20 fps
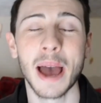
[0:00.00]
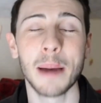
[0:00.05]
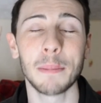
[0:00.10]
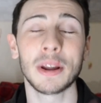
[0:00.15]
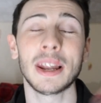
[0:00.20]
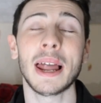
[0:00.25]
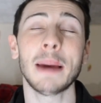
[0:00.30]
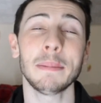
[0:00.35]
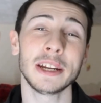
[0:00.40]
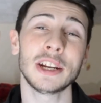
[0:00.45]

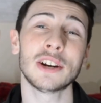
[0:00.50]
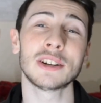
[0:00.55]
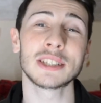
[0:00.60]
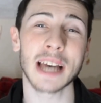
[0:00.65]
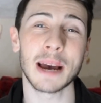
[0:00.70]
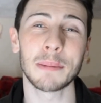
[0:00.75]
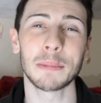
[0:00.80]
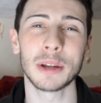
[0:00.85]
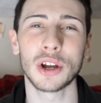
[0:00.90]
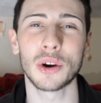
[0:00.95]
But let me know
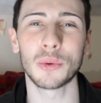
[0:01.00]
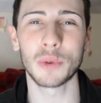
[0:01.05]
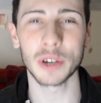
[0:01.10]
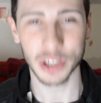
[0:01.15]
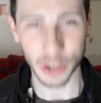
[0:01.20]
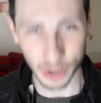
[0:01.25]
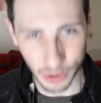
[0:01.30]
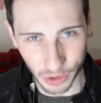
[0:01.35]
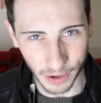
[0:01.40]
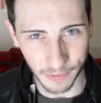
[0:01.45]
down below
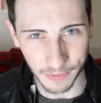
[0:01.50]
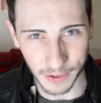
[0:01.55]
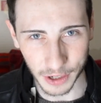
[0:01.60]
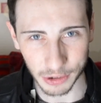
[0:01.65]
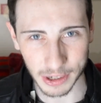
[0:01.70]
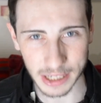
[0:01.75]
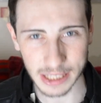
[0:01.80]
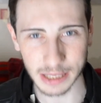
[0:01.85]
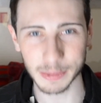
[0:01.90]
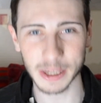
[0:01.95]
what you got for
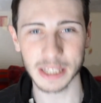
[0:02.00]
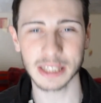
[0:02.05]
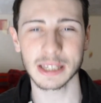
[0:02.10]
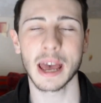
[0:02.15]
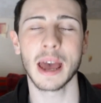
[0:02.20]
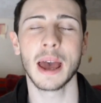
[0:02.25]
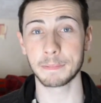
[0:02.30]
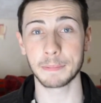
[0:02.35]
Christmas.